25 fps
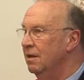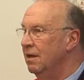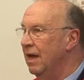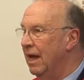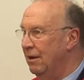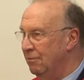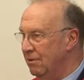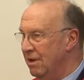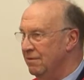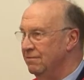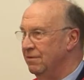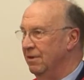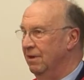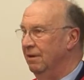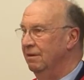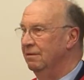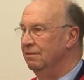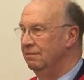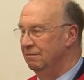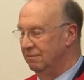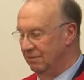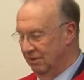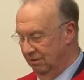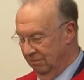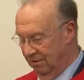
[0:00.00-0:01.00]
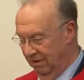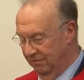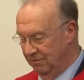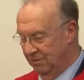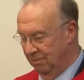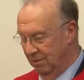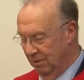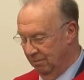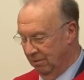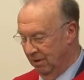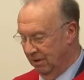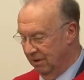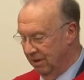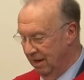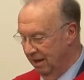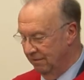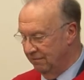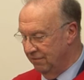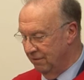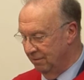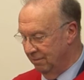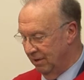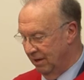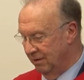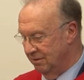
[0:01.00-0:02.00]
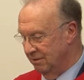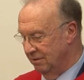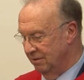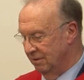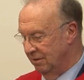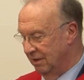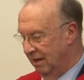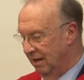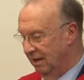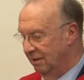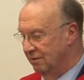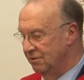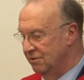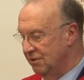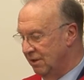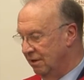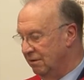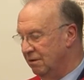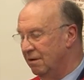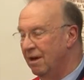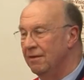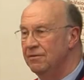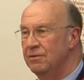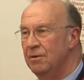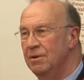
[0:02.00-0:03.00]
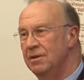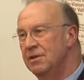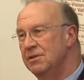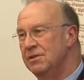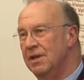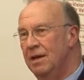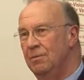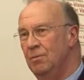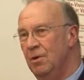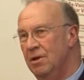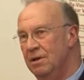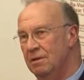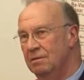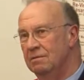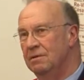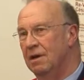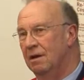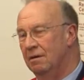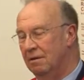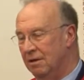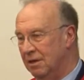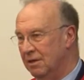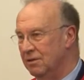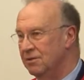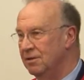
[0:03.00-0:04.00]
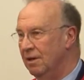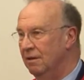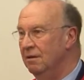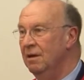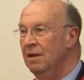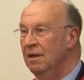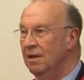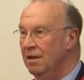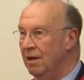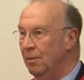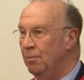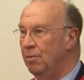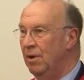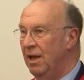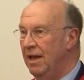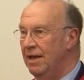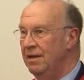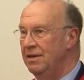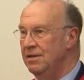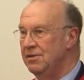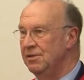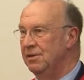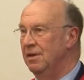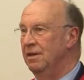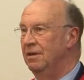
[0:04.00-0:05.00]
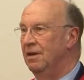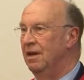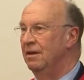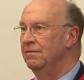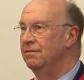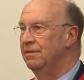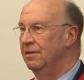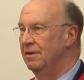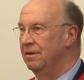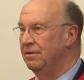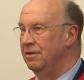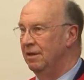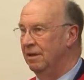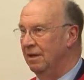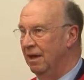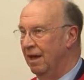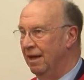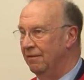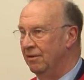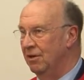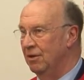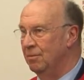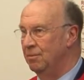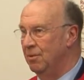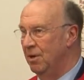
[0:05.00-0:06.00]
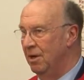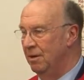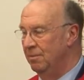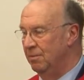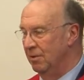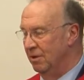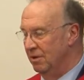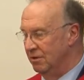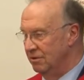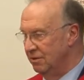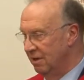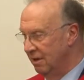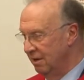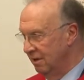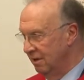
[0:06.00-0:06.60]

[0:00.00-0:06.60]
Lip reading: However, you have to be a bit careful about doing that, so you have to understand where you're going. So a plan isn't enough, and I think having a purpose